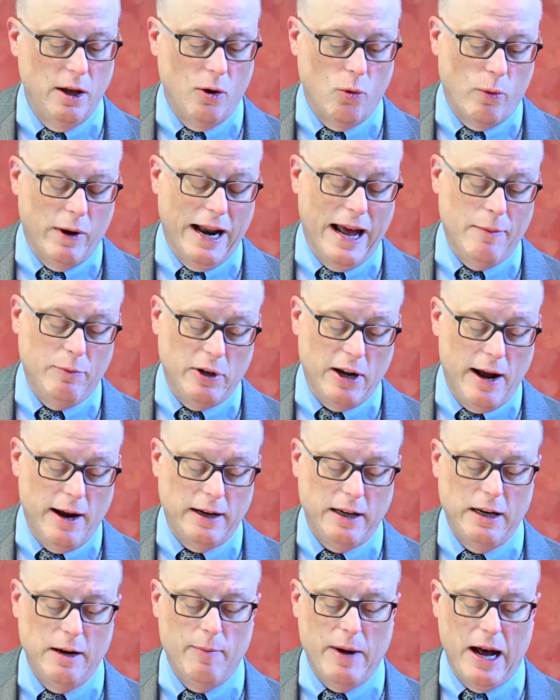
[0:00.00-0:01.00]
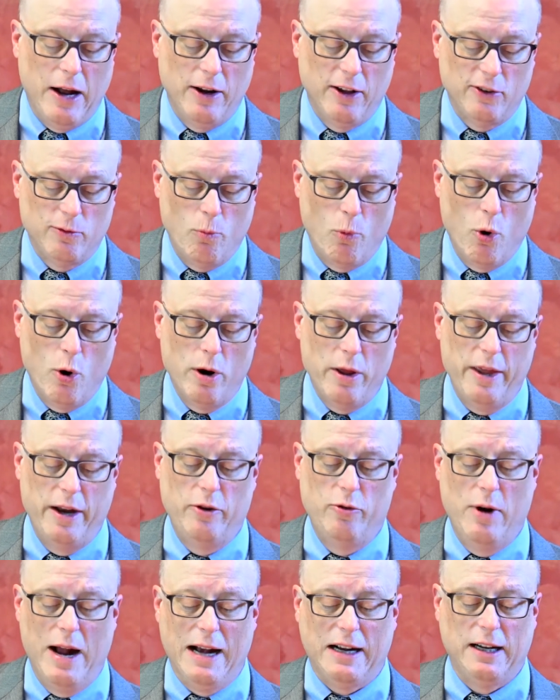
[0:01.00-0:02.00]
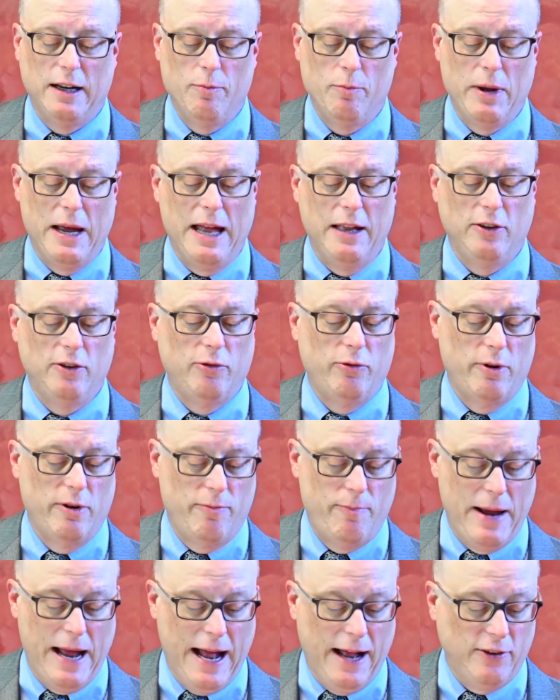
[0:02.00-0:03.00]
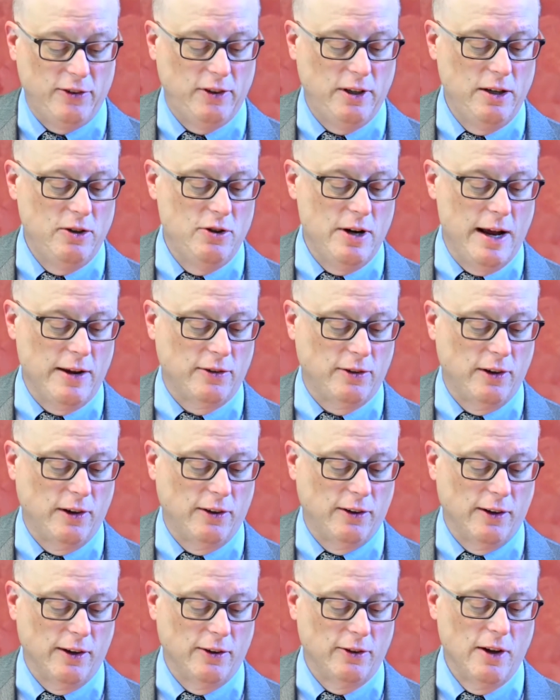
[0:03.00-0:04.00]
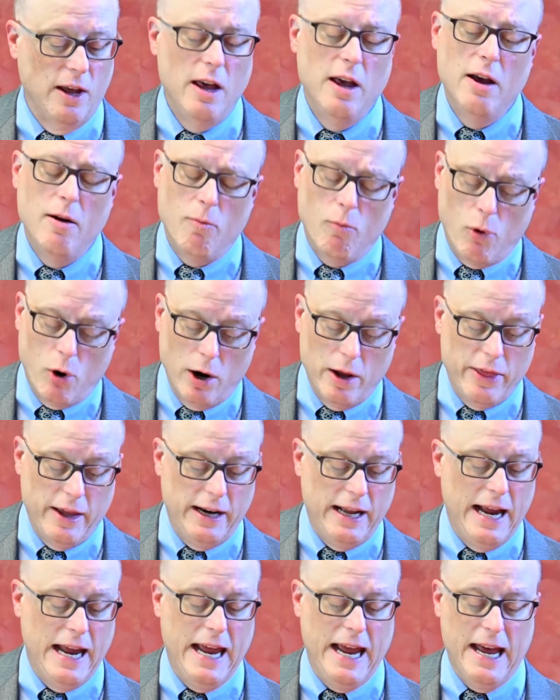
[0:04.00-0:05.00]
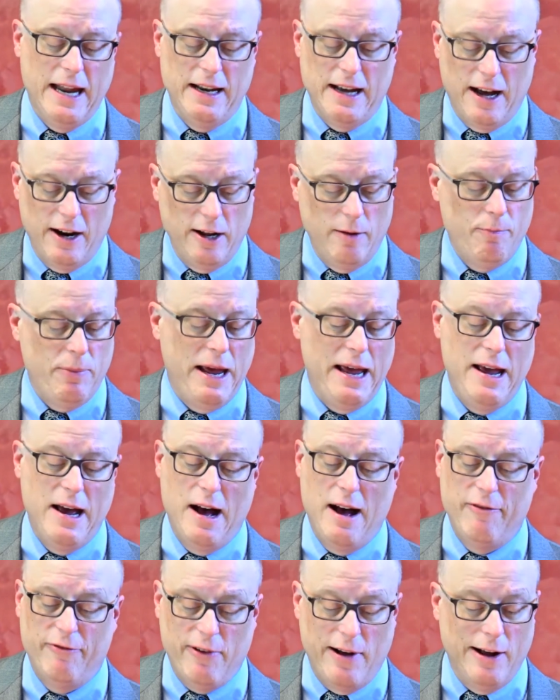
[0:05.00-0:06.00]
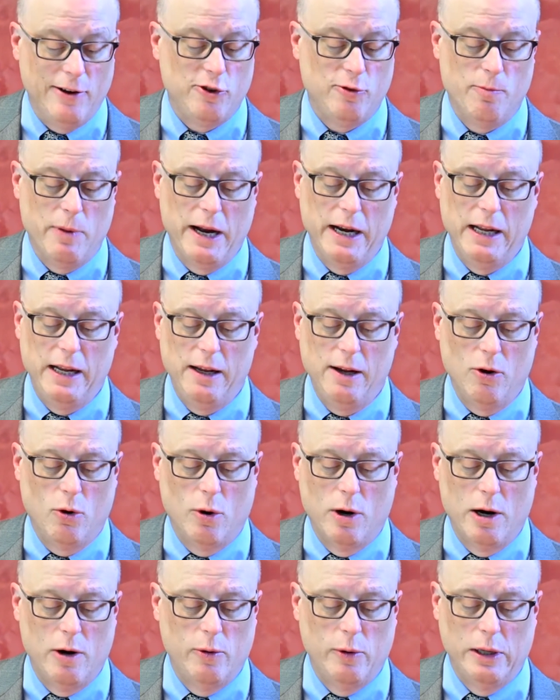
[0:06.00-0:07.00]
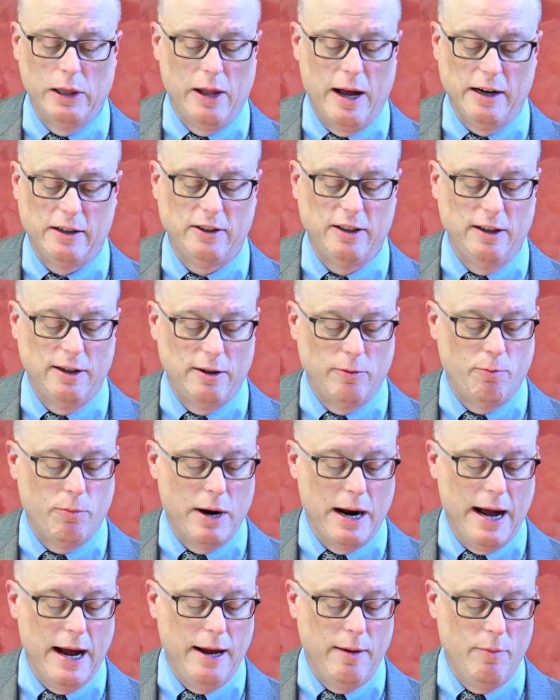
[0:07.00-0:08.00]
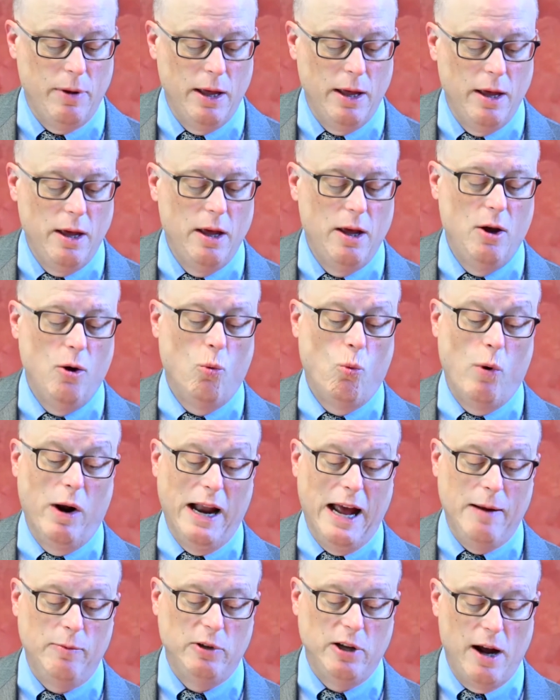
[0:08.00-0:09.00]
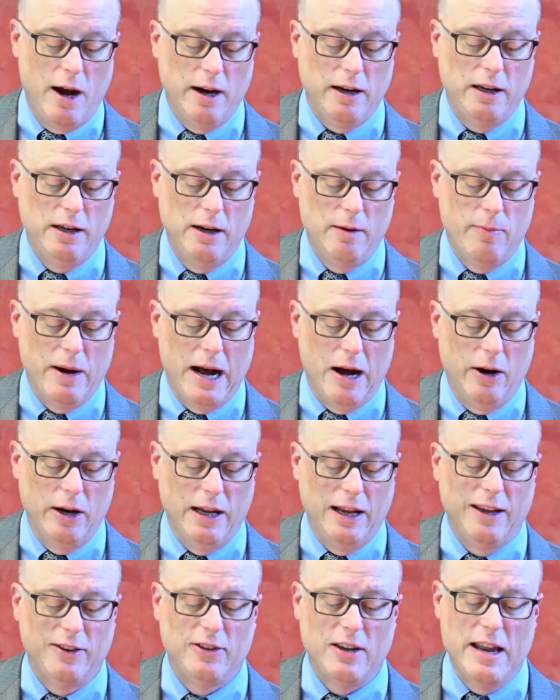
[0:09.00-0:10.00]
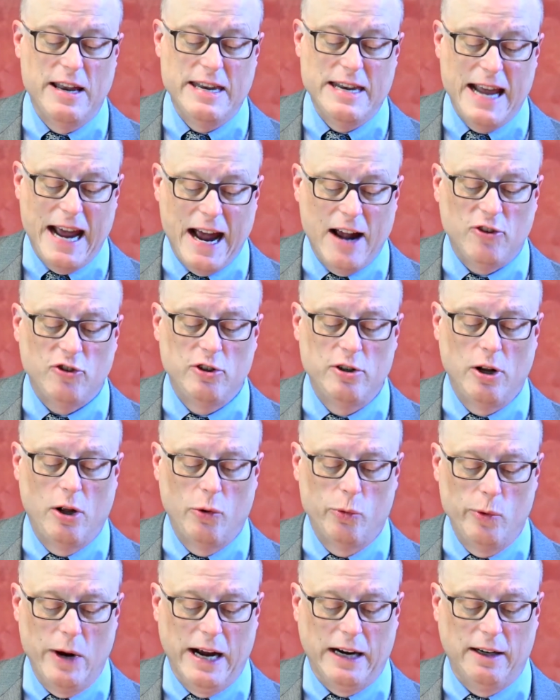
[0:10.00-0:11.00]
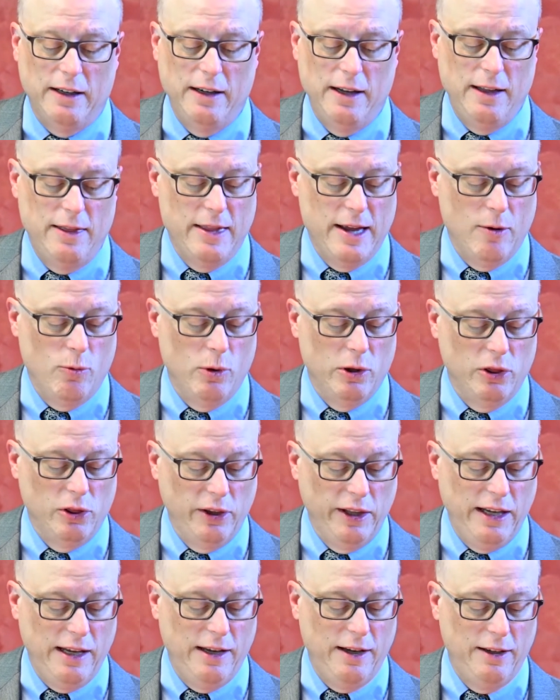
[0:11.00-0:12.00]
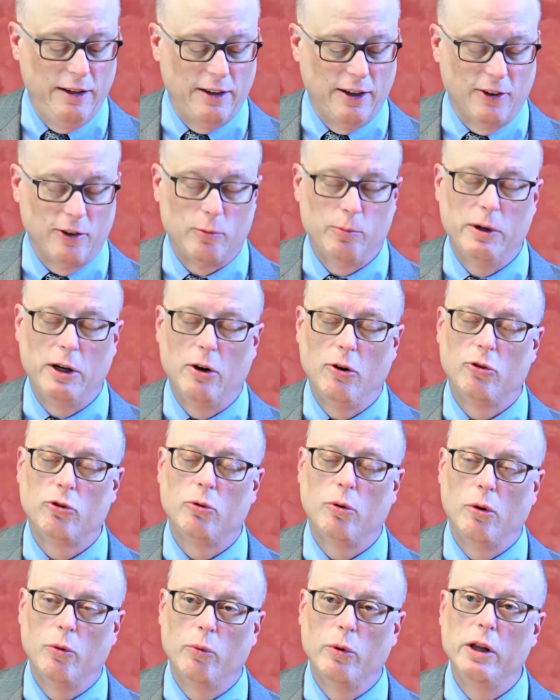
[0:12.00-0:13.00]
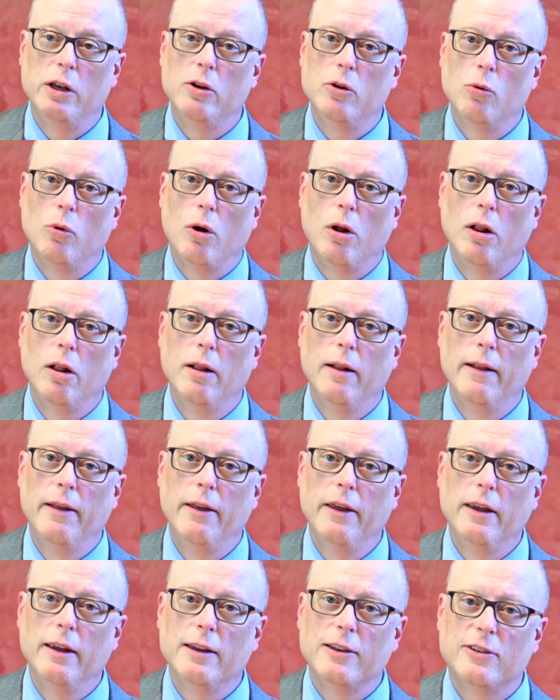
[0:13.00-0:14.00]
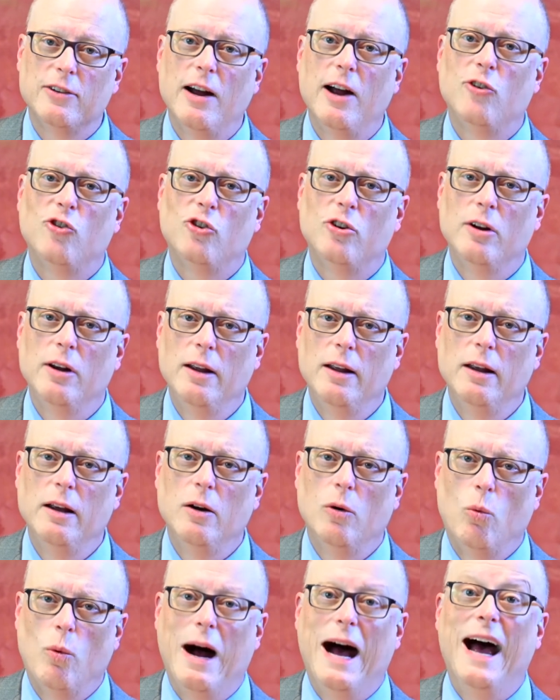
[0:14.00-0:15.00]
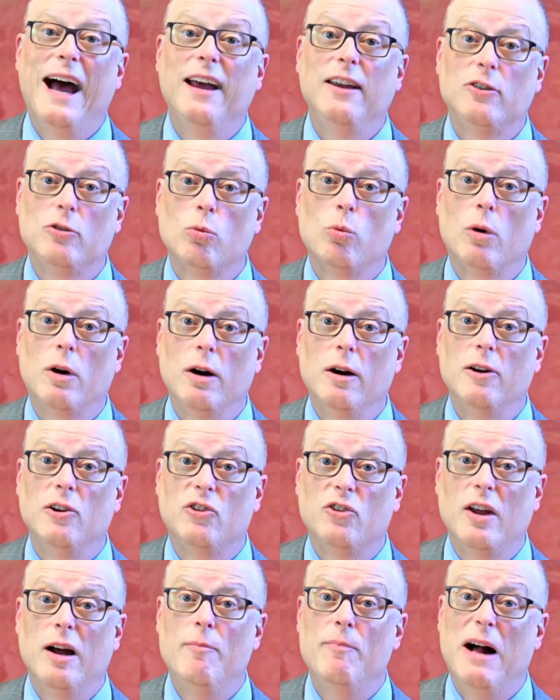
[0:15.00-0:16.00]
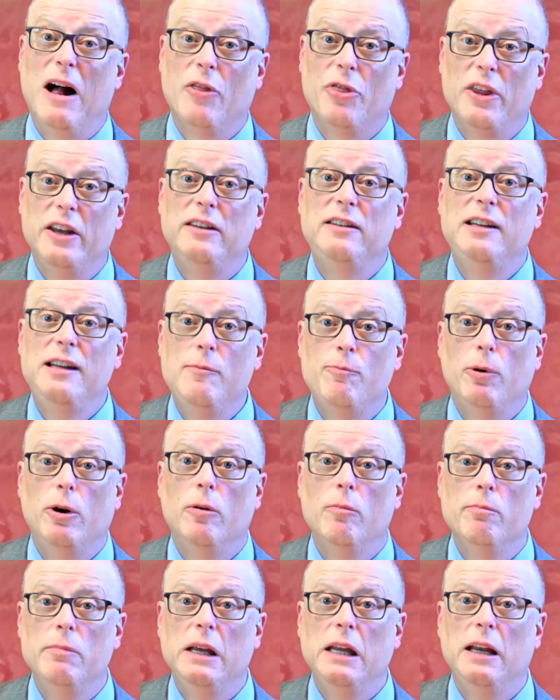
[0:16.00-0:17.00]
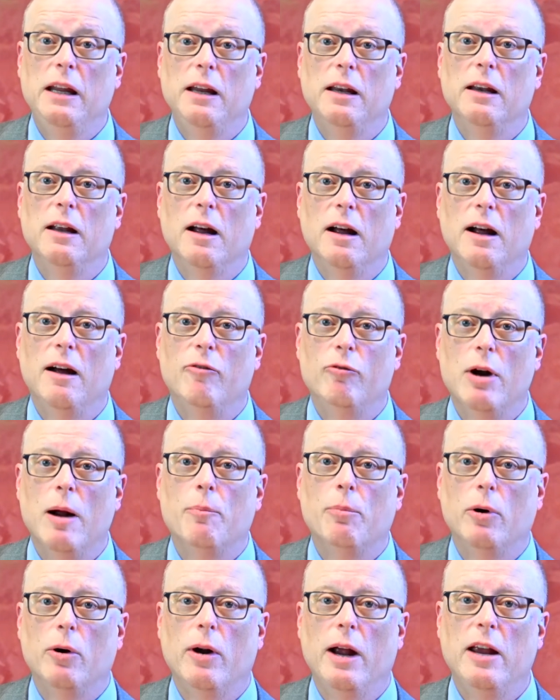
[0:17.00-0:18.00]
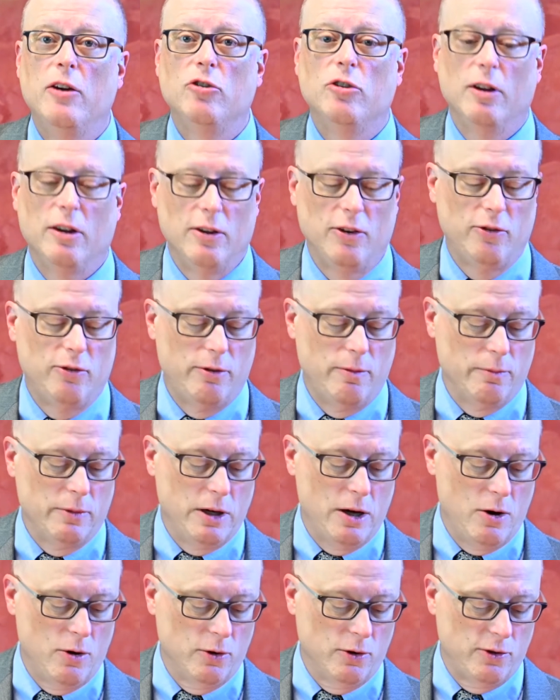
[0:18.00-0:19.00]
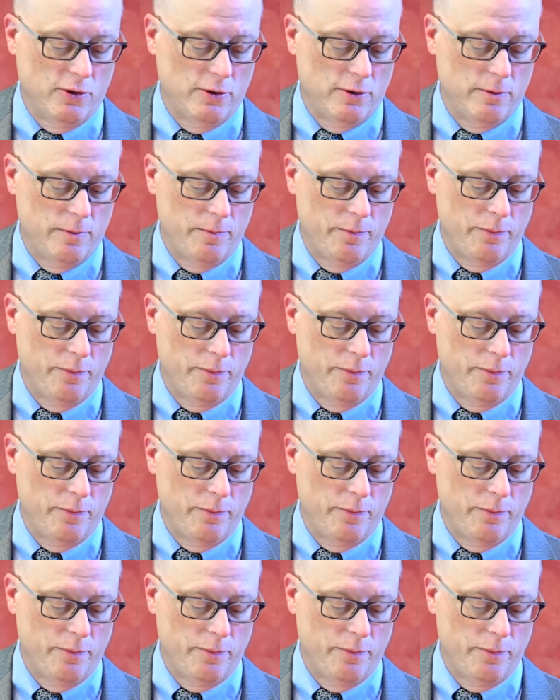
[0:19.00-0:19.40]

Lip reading: What I'm talking about is more than recompense for past injustices, more than a handout, a payoff, hush money, or a reluctant bribe. What I'm talking about is a national reckoning that would lead to spiritual renewal. Such wise words about the deeper meaning of reparations from Coates.